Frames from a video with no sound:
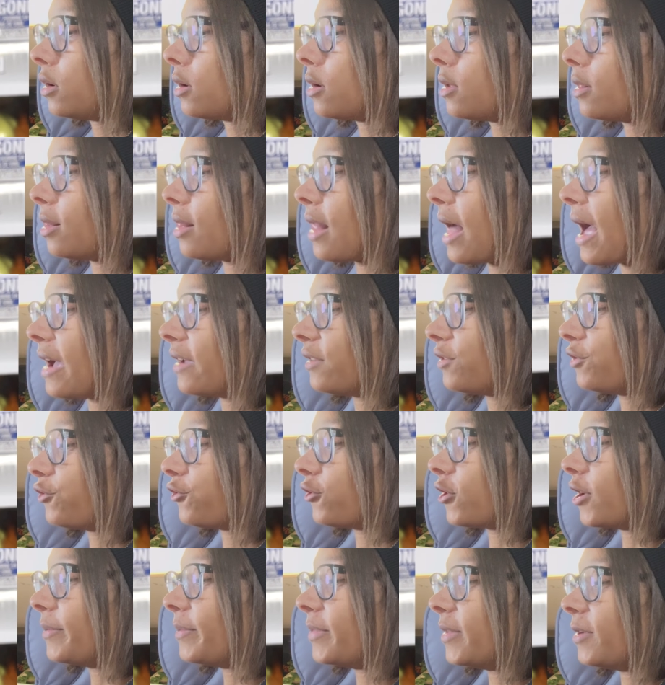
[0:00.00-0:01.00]
Glass
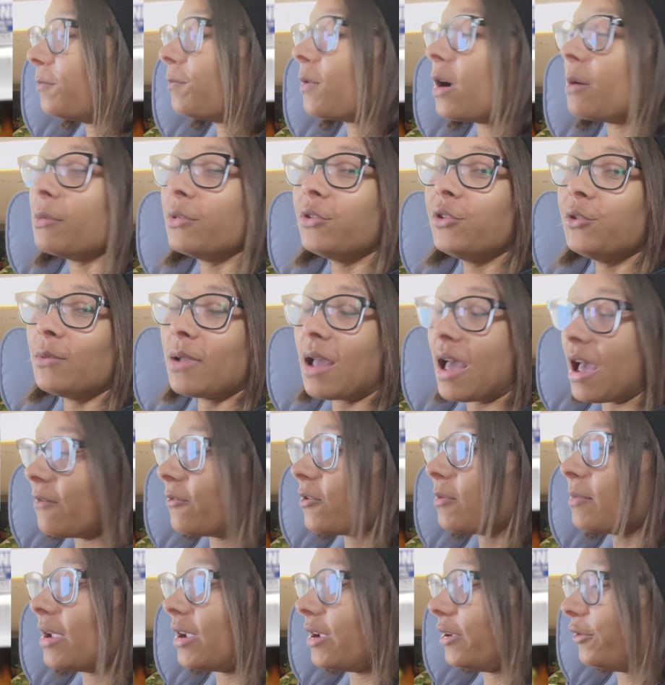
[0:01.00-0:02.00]
Trumpet, why would you
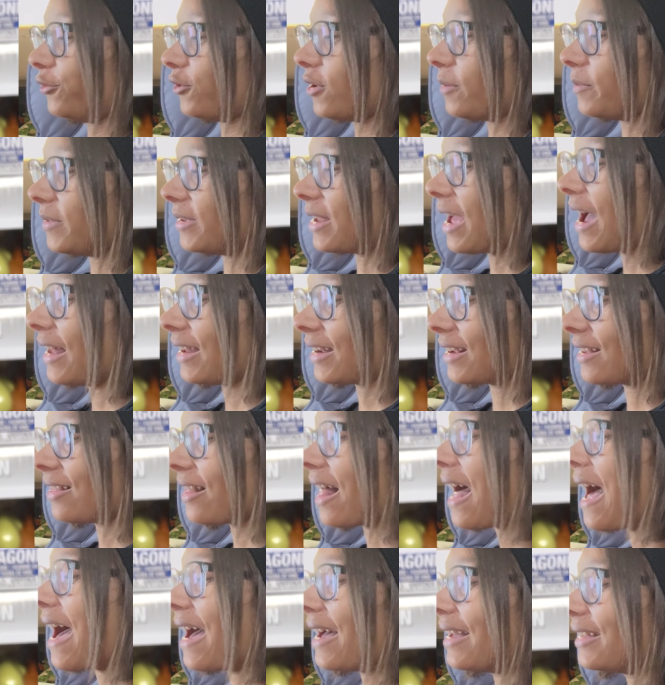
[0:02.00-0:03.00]
ever make a trumpet out of
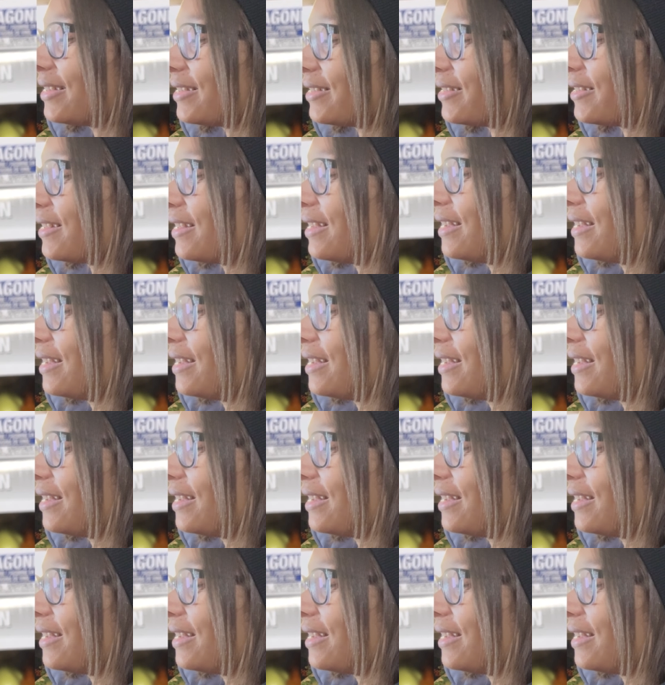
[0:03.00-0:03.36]
glass?